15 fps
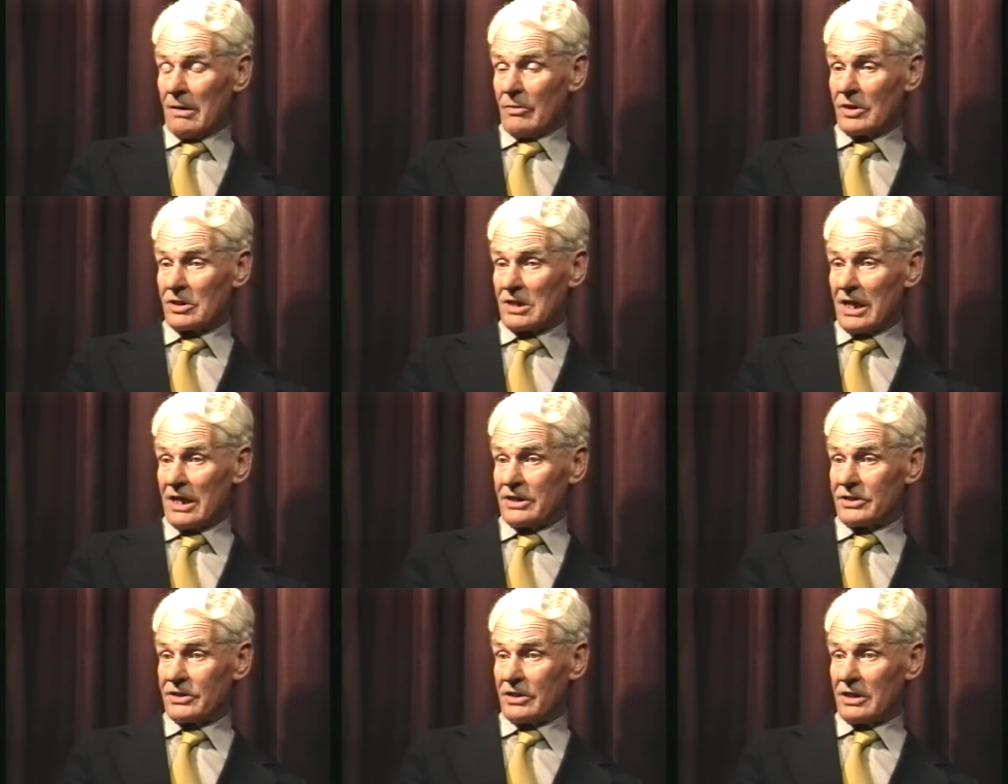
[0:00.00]
which
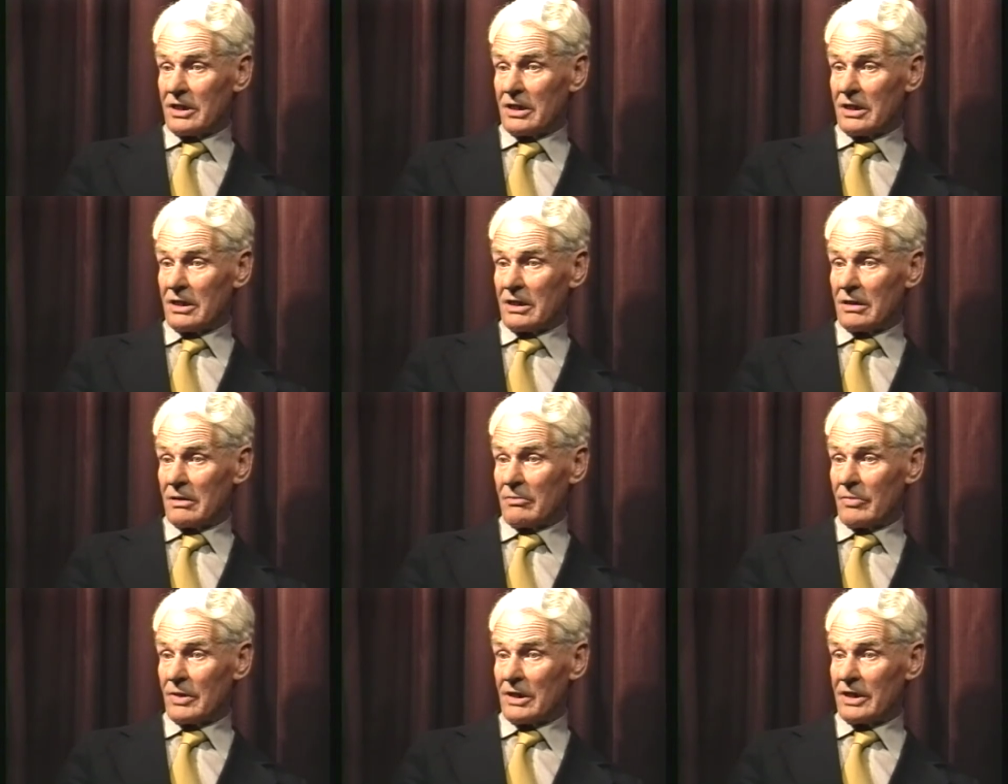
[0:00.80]
led to the
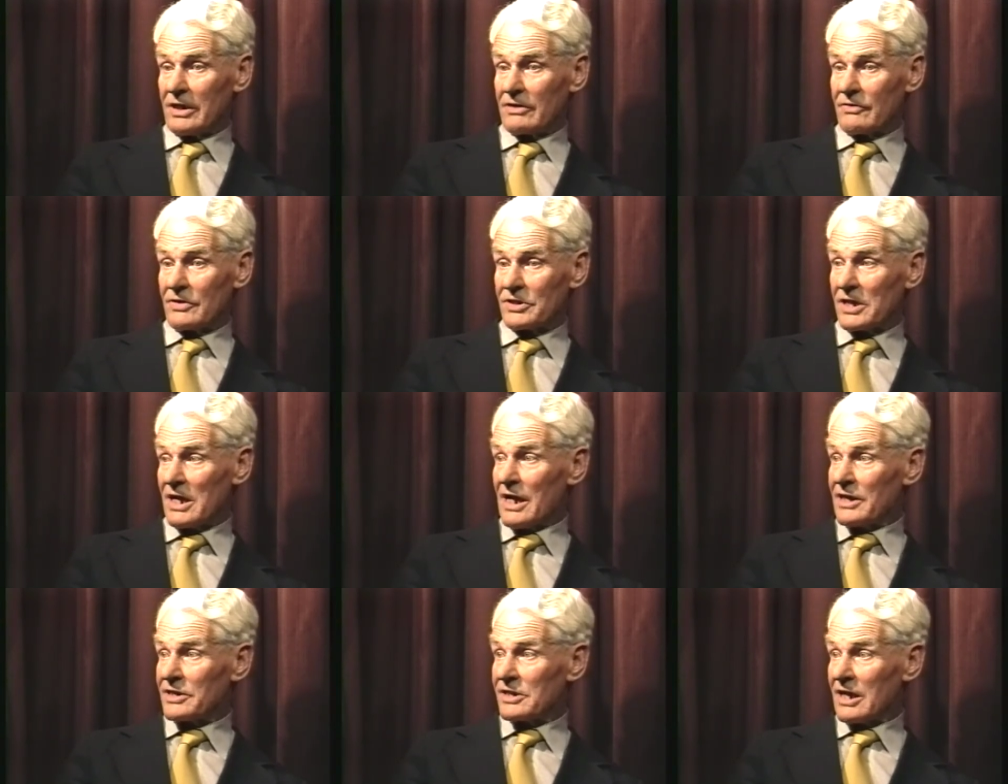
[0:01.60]
building of the
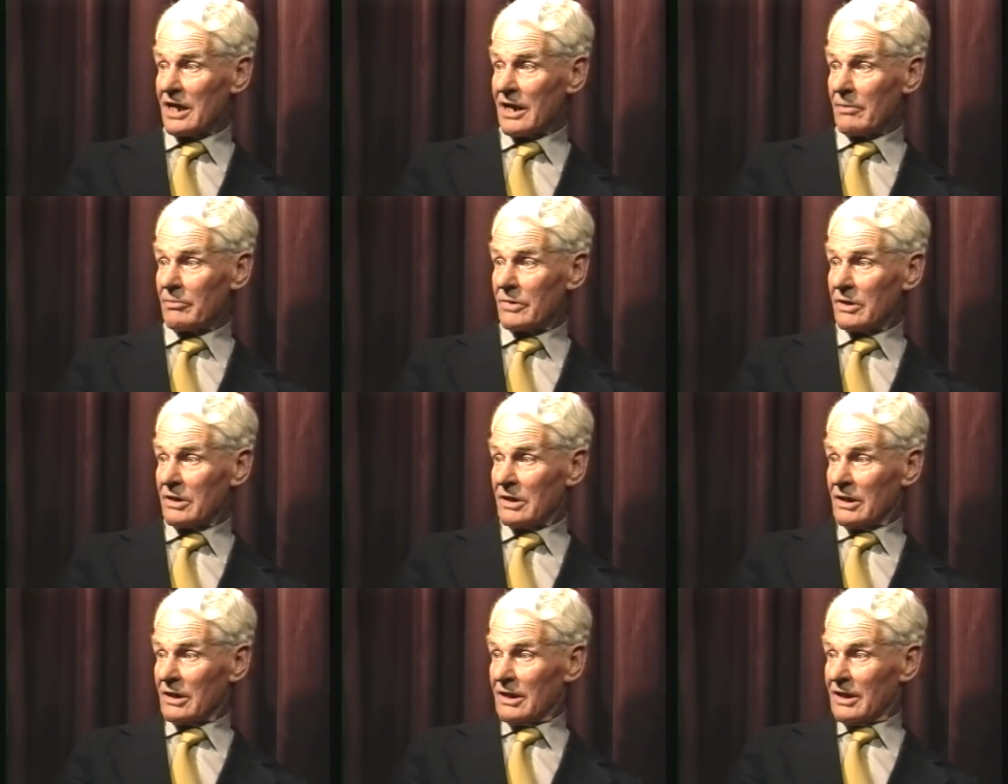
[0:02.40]
science lab,
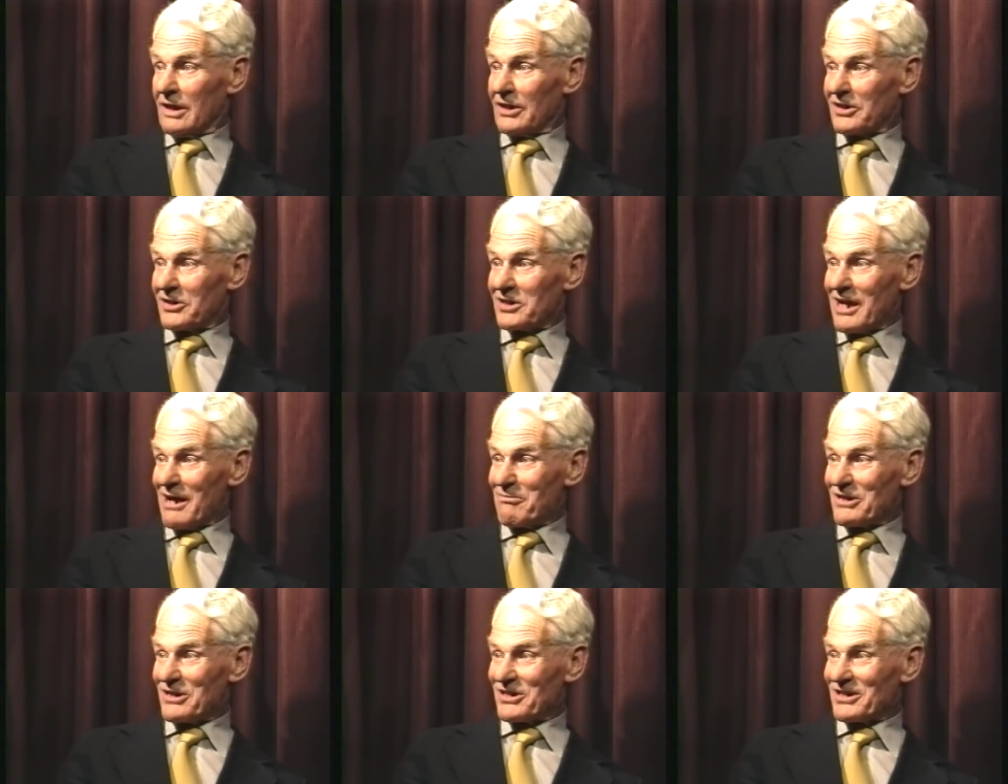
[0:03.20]
and
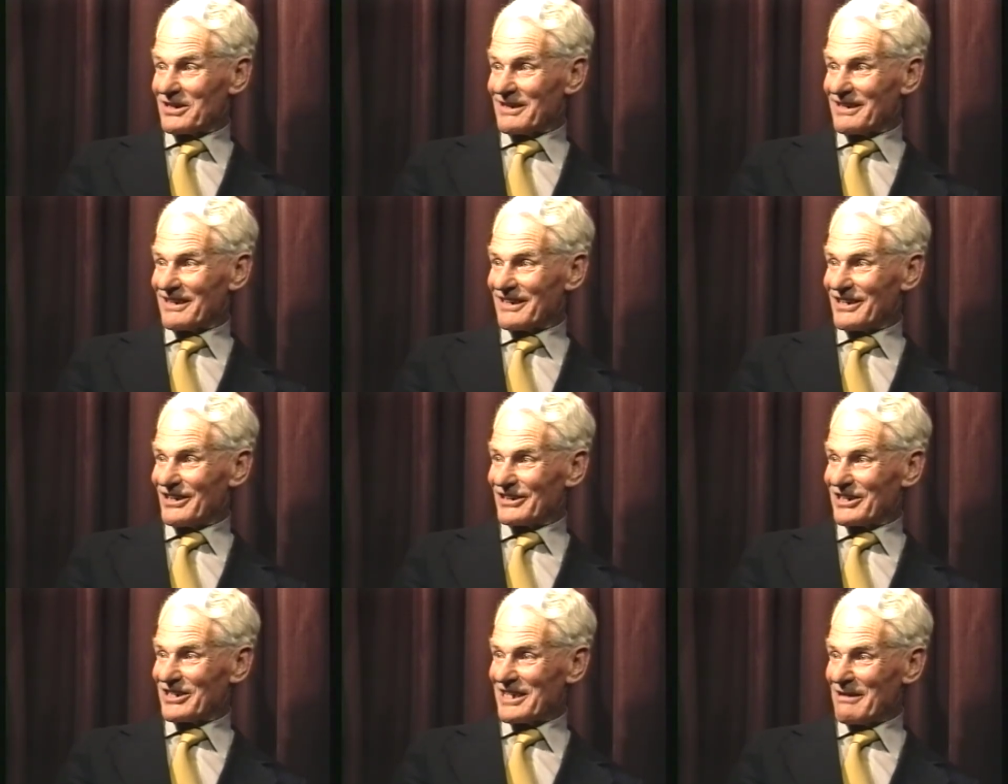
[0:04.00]
established
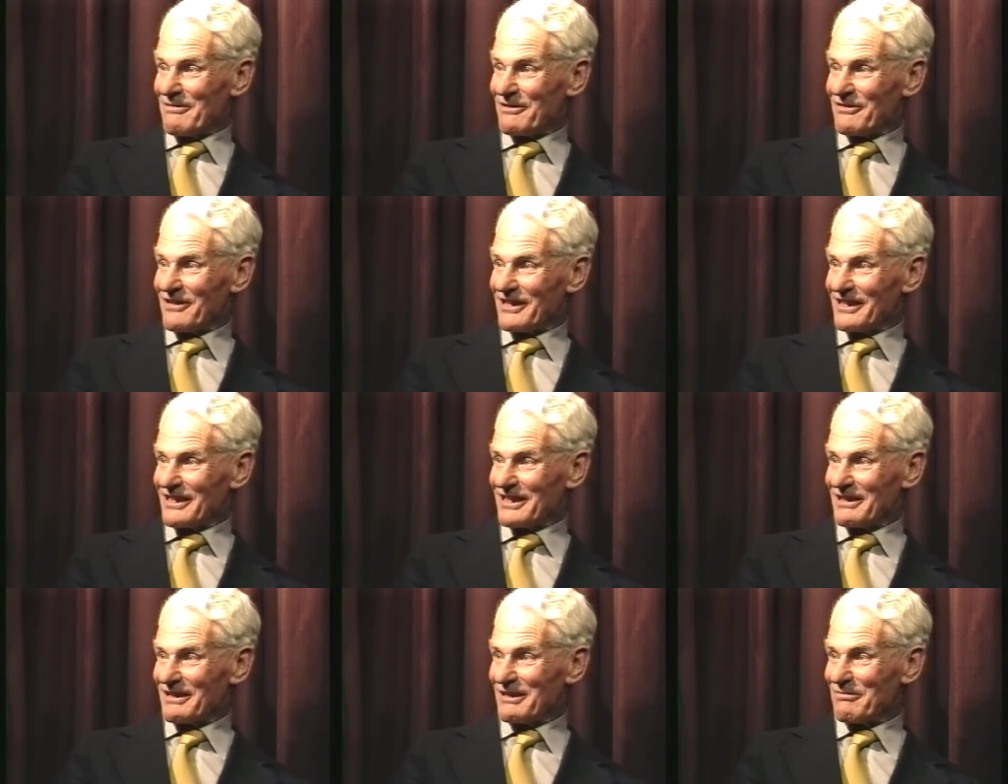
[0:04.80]
Dr. Summerfield
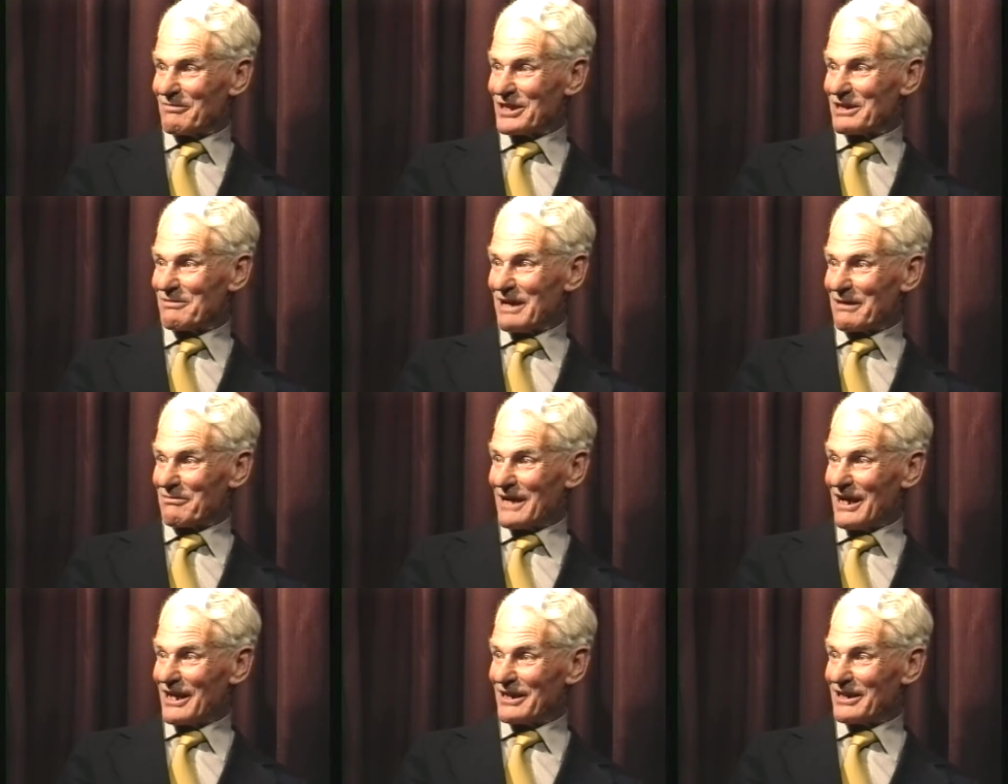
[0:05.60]
and Mr.
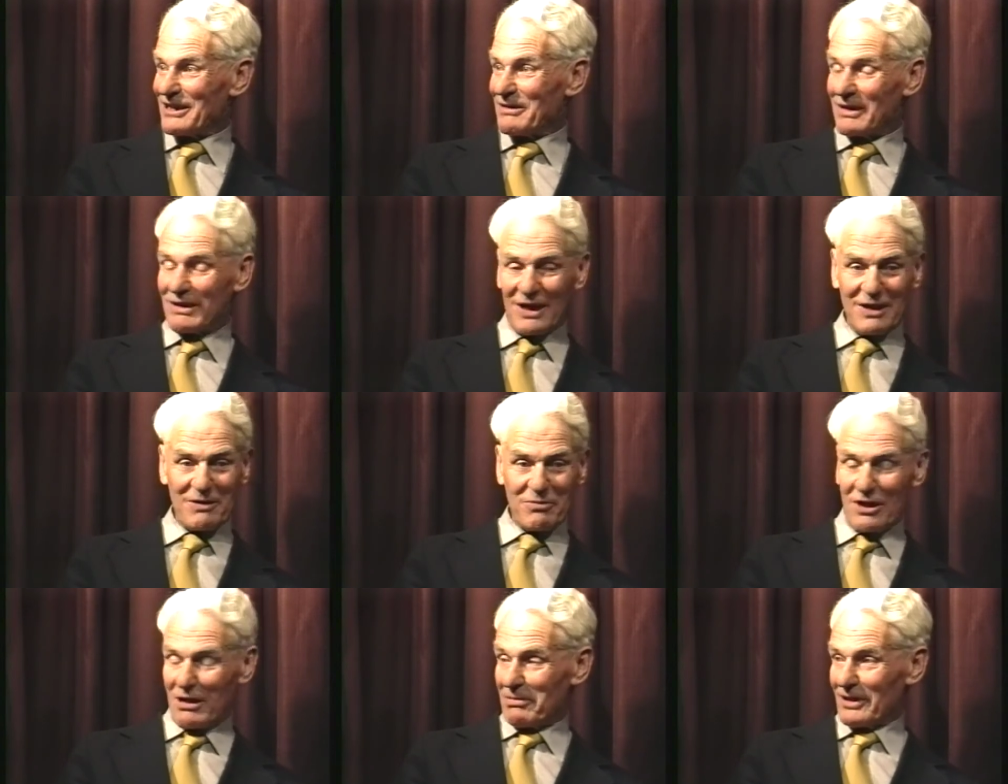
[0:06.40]
Macmillan in, in
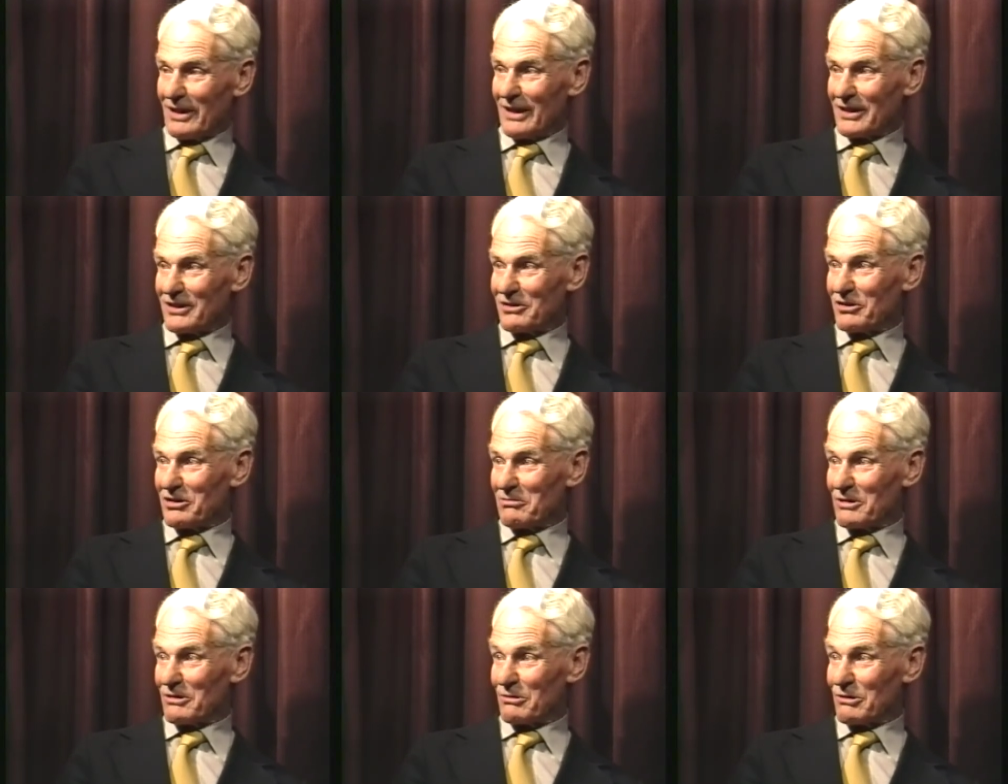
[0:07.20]
proper,
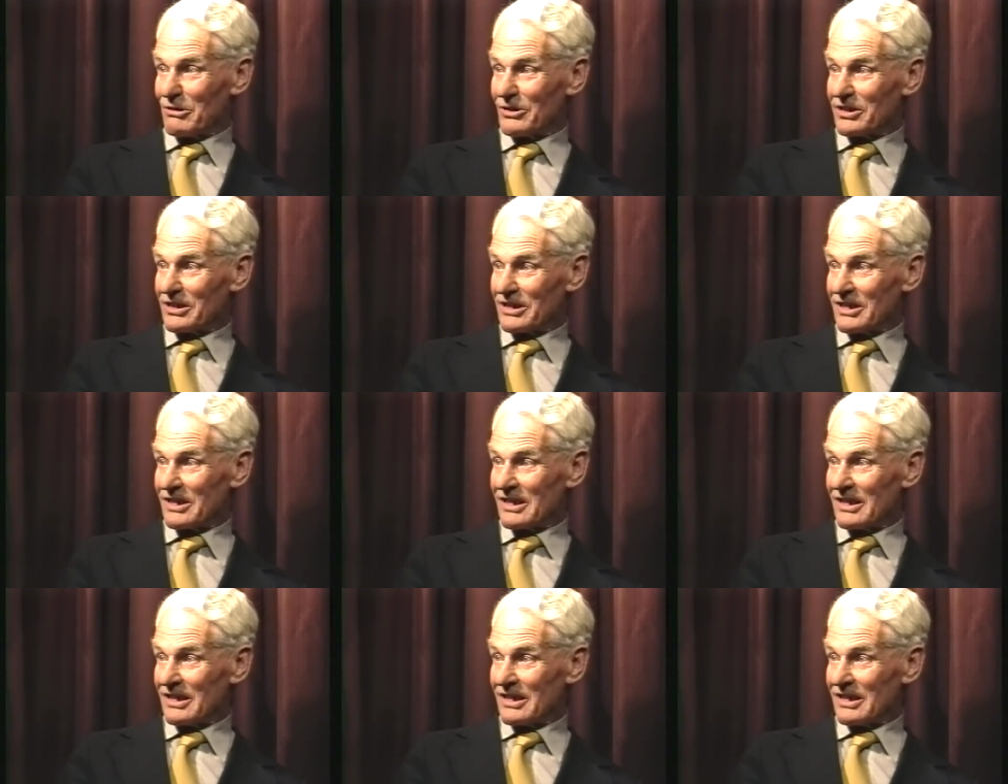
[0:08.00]
suitable quarters